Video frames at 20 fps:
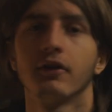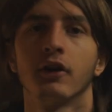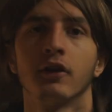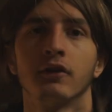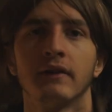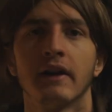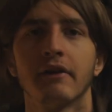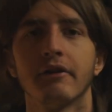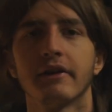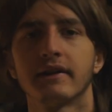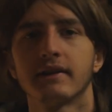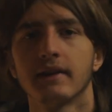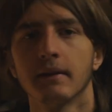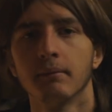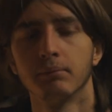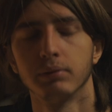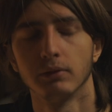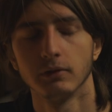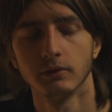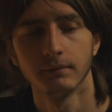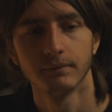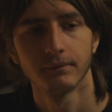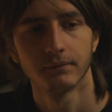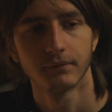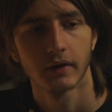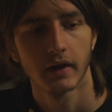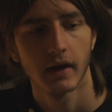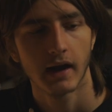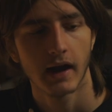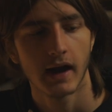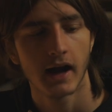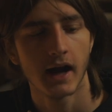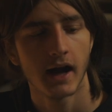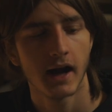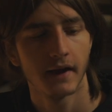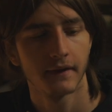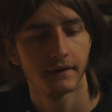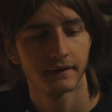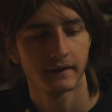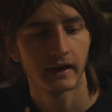are very simple,
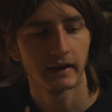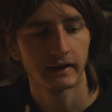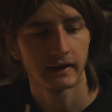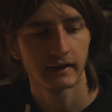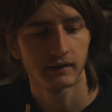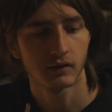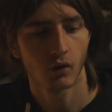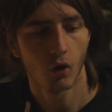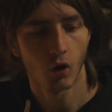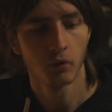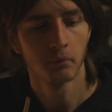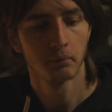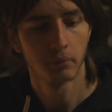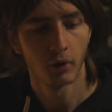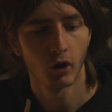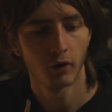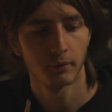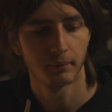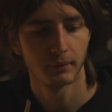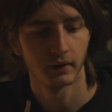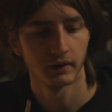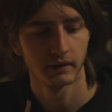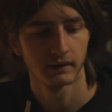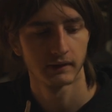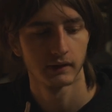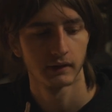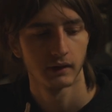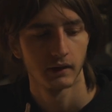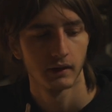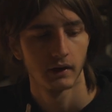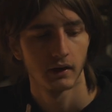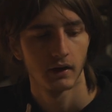and that is on purpose,